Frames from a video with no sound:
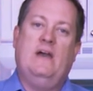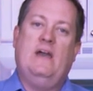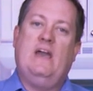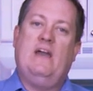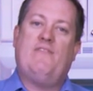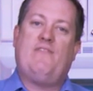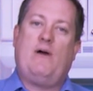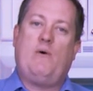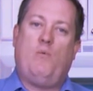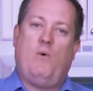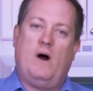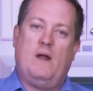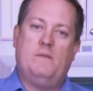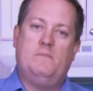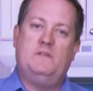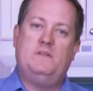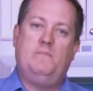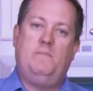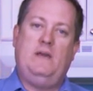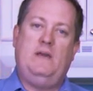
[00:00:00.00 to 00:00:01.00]
If I want
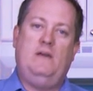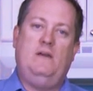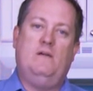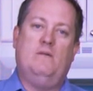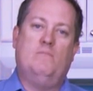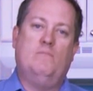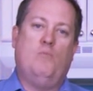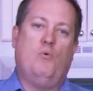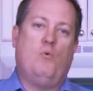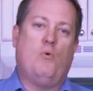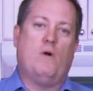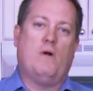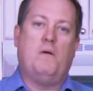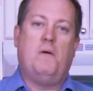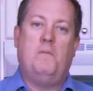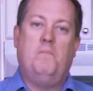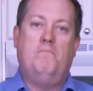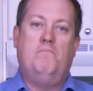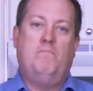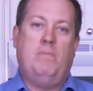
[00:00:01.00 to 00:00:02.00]
them to be more
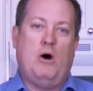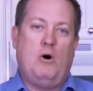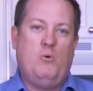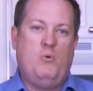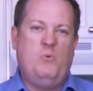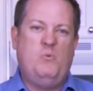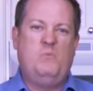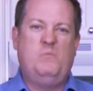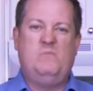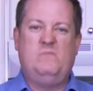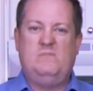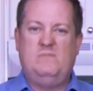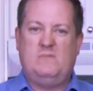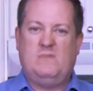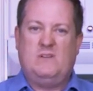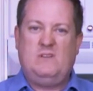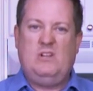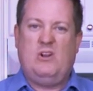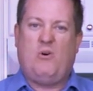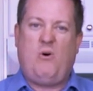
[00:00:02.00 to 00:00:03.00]
bone,
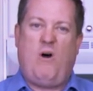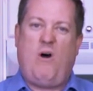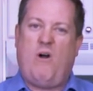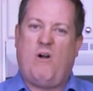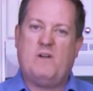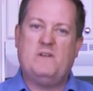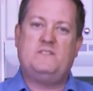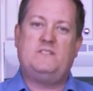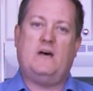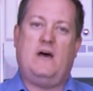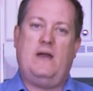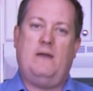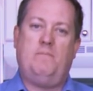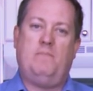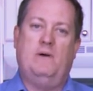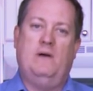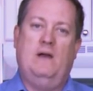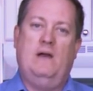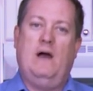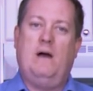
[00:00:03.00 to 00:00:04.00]
hard type,
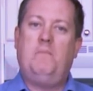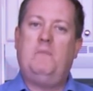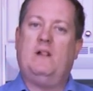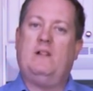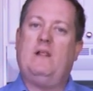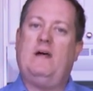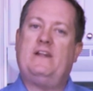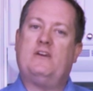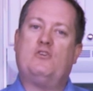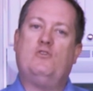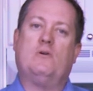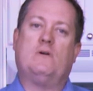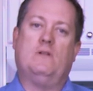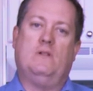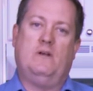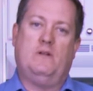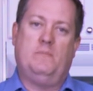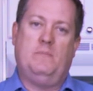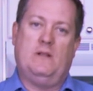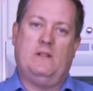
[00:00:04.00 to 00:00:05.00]
I'm gonna let it cook a
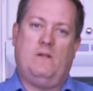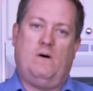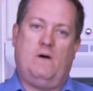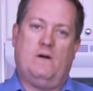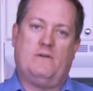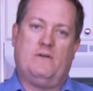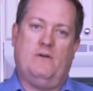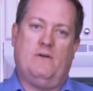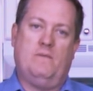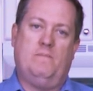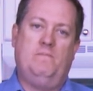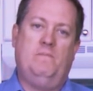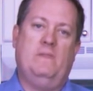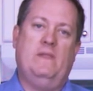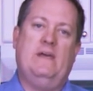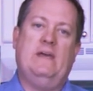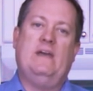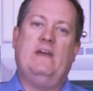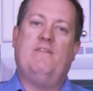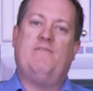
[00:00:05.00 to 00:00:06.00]
little bit longer.
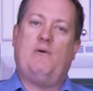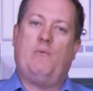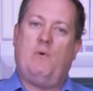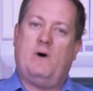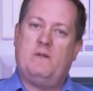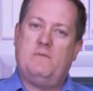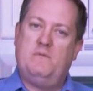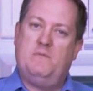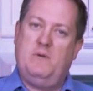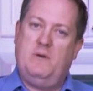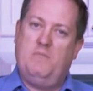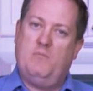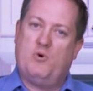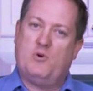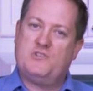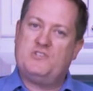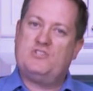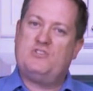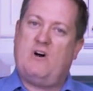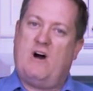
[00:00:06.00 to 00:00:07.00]
If I want them to be more
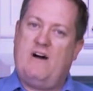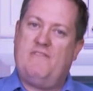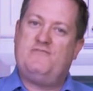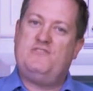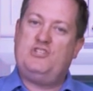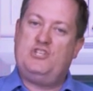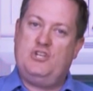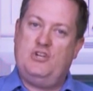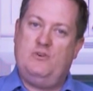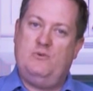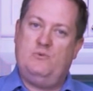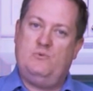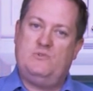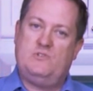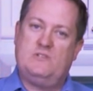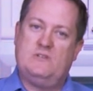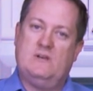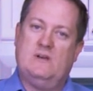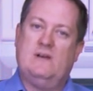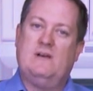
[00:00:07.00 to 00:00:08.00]
soft
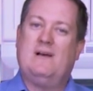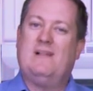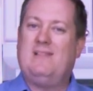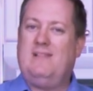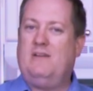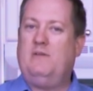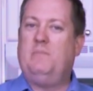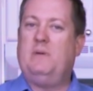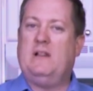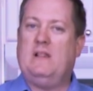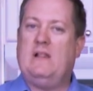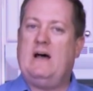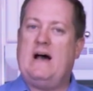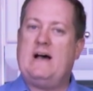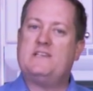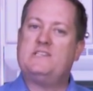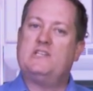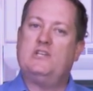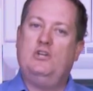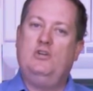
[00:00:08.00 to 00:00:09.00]
chews, a little bit
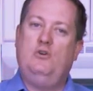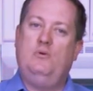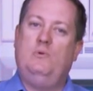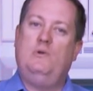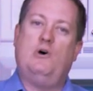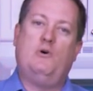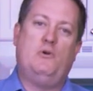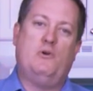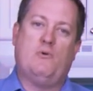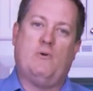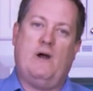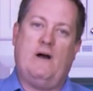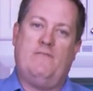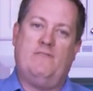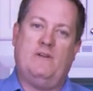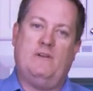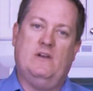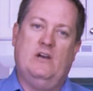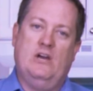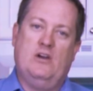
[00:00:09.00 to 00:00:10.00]
less. You know your
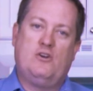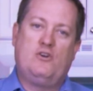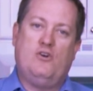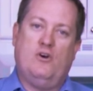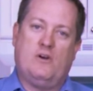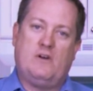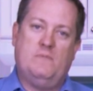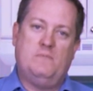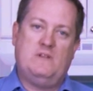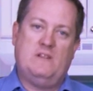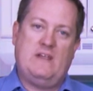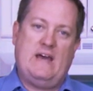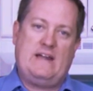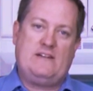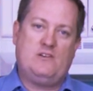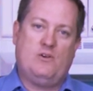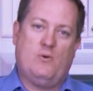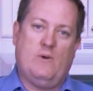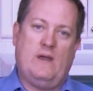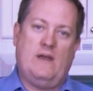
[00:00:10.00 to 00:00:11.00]
oven, cook them to that
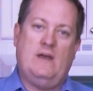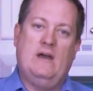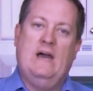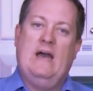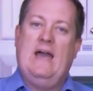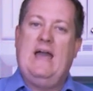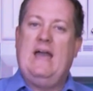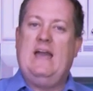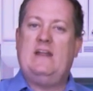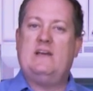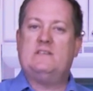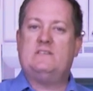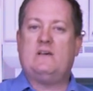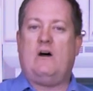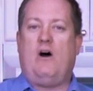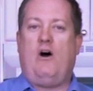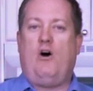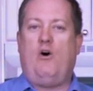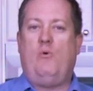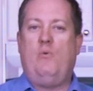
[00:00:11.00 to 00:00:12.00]
degree. And as
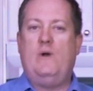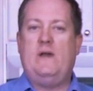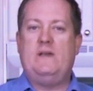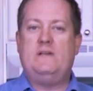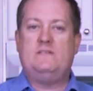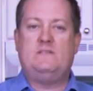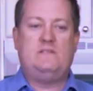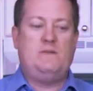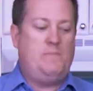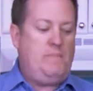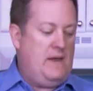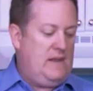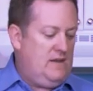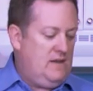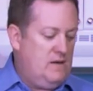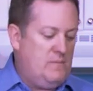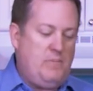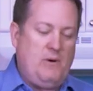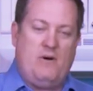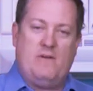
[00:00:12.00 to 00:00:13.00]
always,
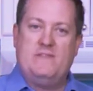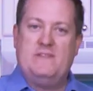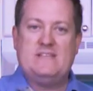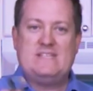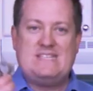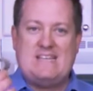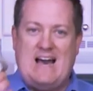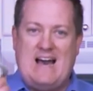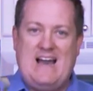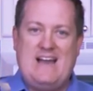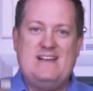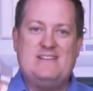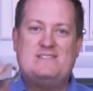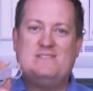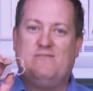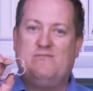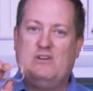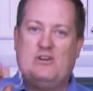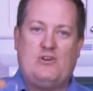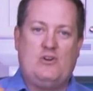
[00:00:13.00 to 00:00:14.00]
depending upon the size
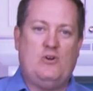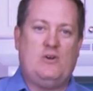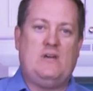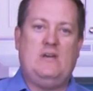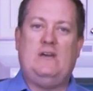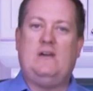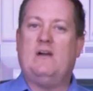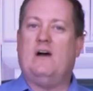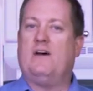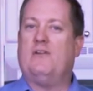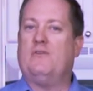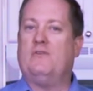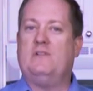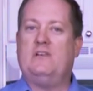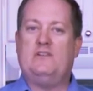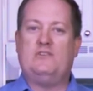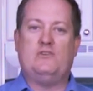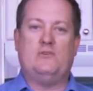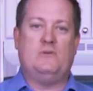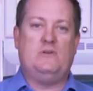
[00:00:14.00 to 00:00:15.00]
of the cookie cutter
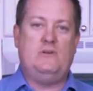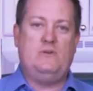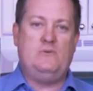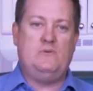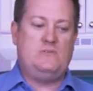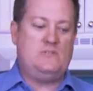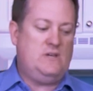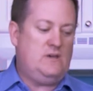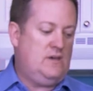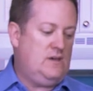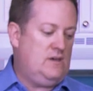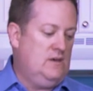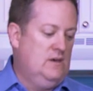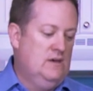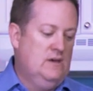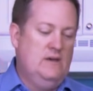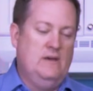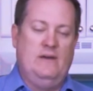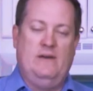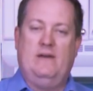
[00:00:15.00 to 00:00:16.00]
that you're using,
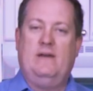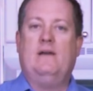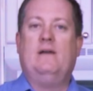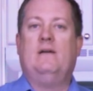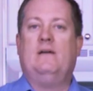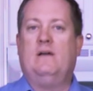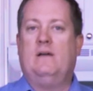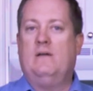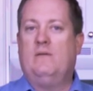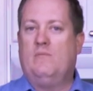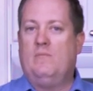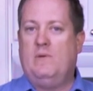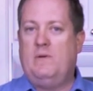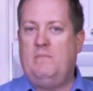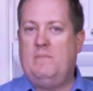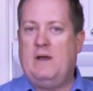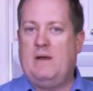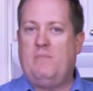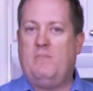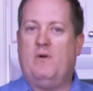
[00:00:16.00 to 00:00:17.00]

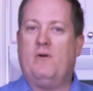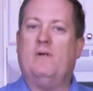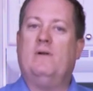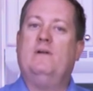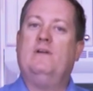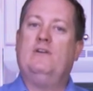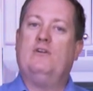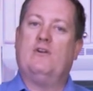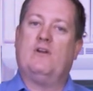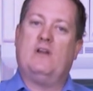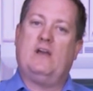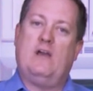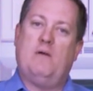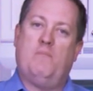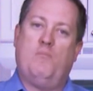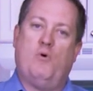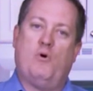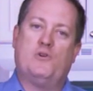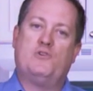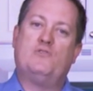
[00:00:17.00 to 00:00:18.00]
remember, you're gonna get
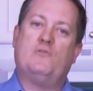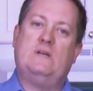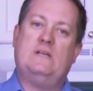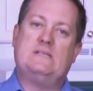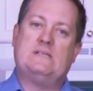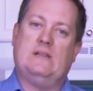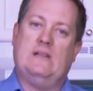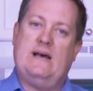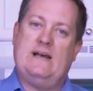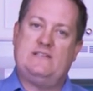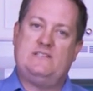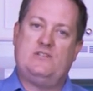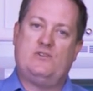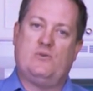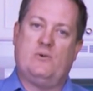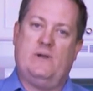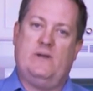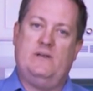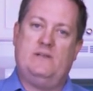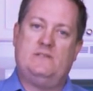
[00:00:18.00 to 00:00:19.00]
more treats, less
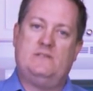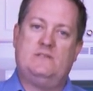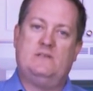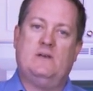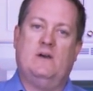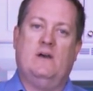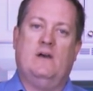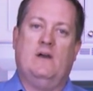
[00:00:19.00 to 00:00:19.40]
treats.